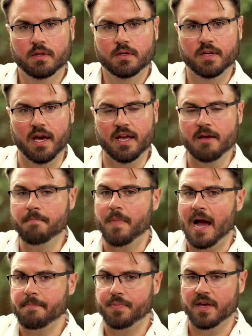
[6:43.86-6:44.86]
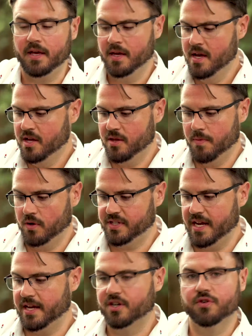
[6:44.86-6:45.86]
Okay, it might be the most
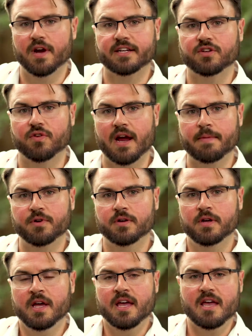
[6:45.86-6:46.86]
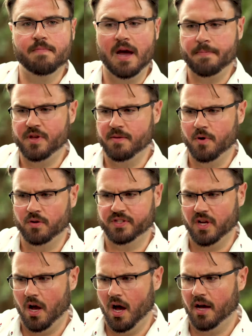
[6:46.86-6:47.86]
incorrect grammar. It might be the
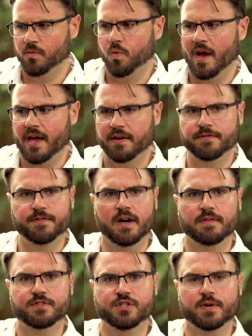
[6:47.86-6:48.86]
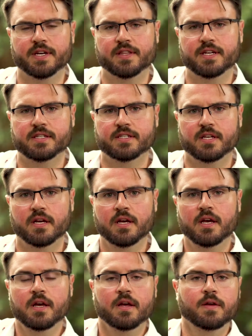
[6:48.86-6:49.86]
most odd way of doing this.
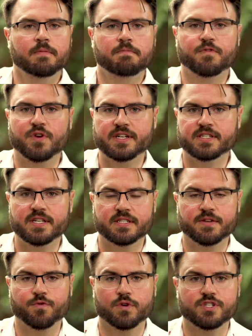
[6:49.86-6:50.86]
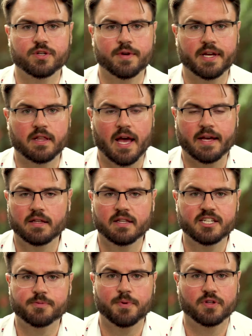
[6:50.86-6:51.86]
For instance, if we're doing like
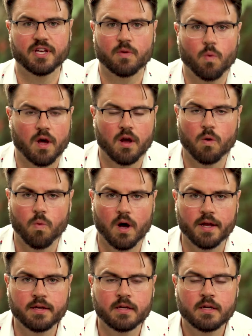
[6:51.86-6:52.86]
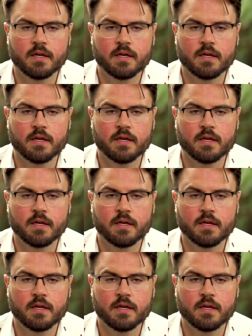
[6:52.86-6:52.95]
list building 101,